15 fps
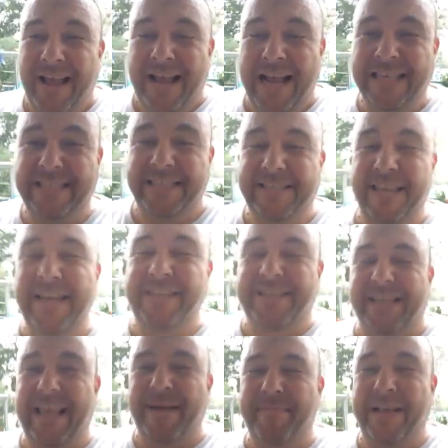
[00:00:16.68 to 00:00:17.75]
as a
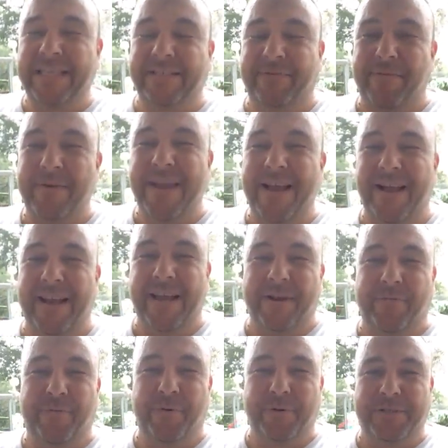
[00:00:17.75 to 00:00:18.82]
teacher that means for me I get a
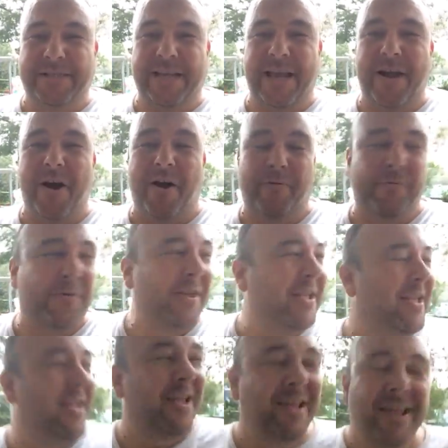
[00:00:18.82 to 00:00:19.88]
forced day off.
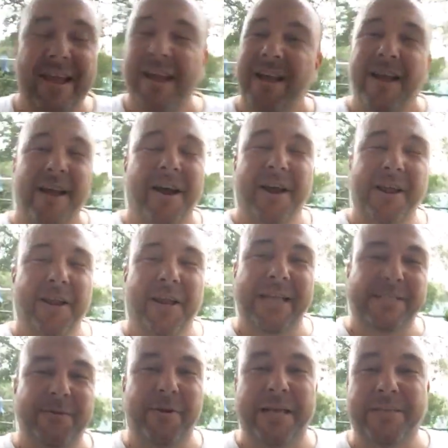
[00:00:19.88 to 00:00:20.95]
I don't like
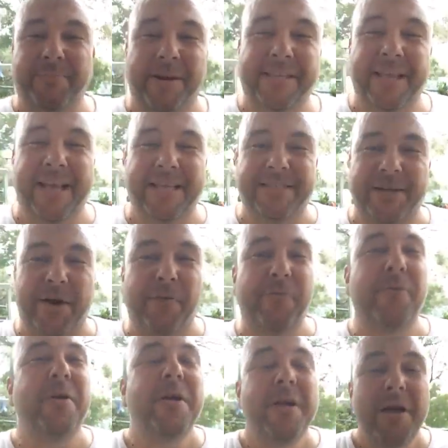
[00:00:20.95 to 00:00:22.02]
to waste my days off.
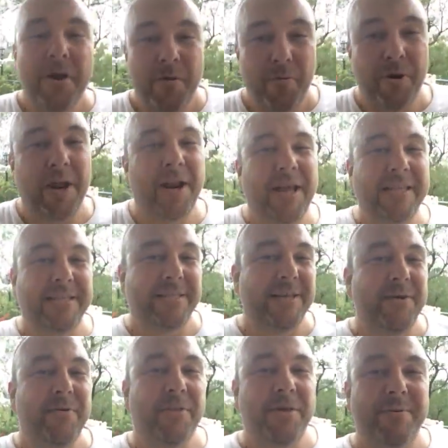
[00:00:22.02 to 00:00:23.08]
What I like to
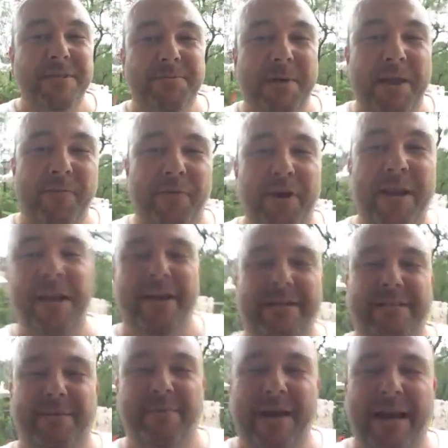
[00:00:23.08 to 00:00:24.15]
do with them is make
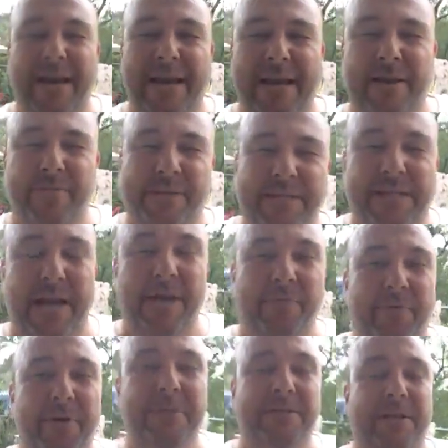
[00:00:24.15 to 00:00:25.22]
videos about any of the
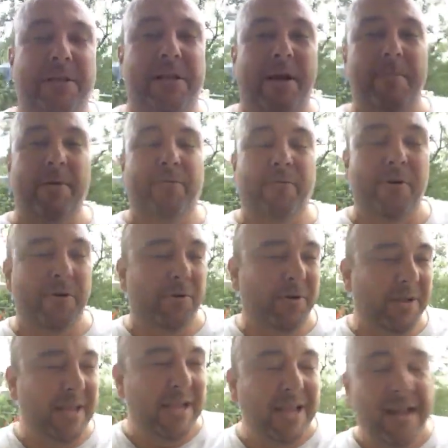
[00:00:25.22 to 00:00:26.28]
typhoons that are coming through.
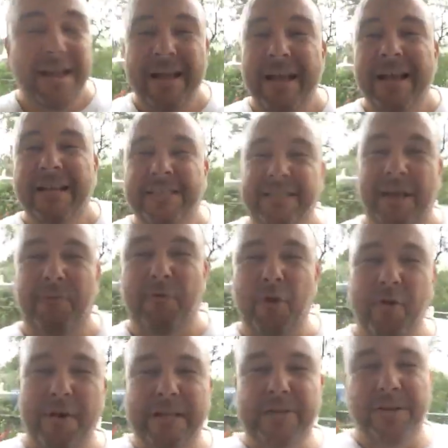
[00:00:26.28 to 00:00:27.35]
So if
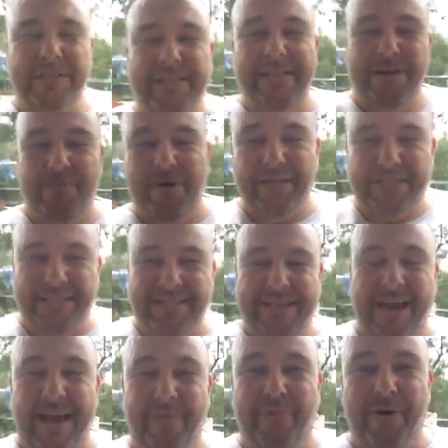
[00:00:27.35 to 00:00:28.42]
you're interested in watching
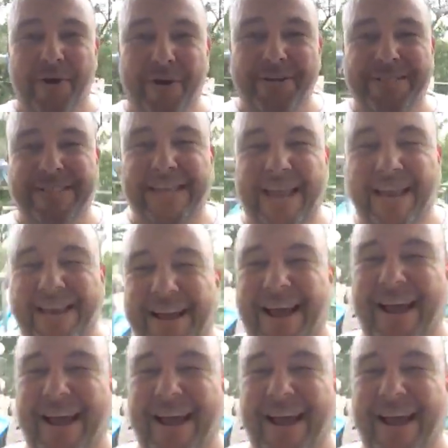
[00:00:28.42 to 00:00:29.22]
typhoons, and